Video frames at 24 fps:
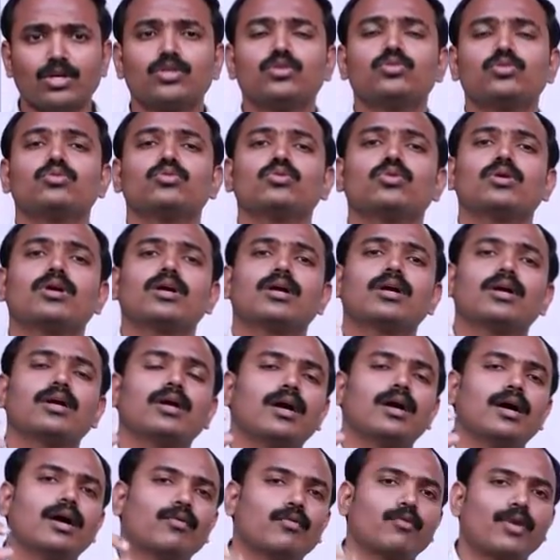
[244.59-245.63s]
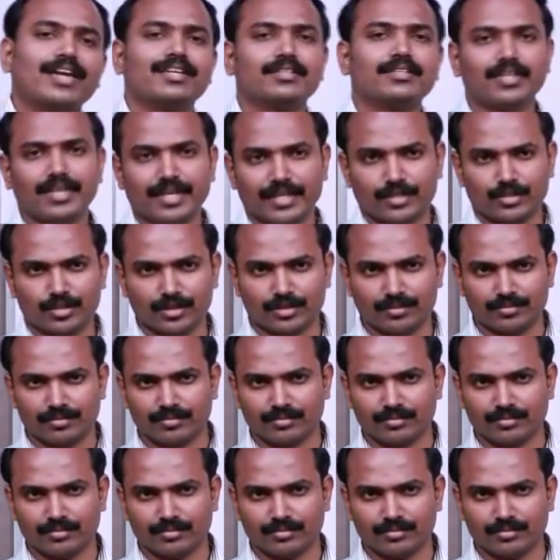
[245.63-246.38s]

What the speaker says: to write the letter,